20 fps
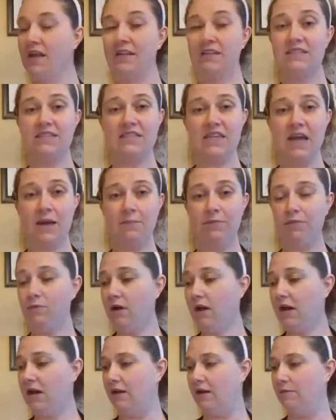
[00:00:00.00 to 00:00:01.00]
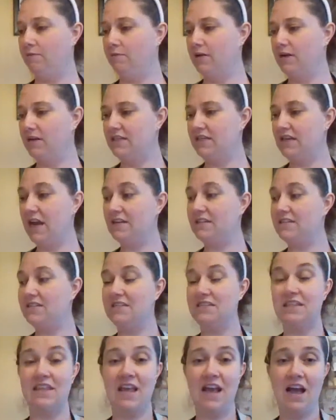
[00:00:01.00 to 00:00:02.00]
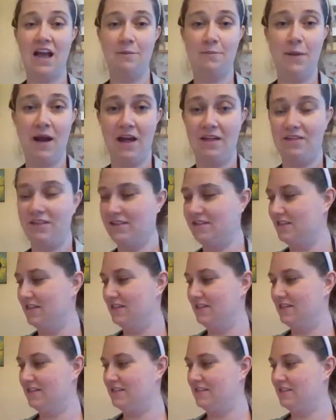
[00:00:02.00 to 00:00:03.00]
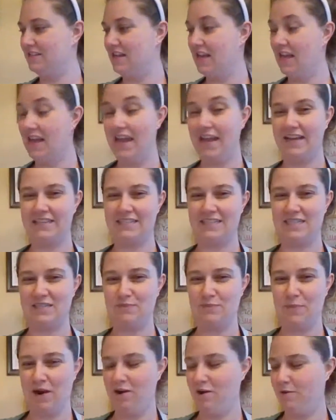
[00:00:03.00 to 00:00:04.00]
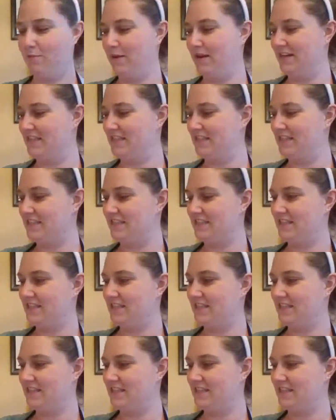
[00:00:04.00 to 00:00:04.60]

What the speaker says: Step 3. Test the hypothesis. Experiment.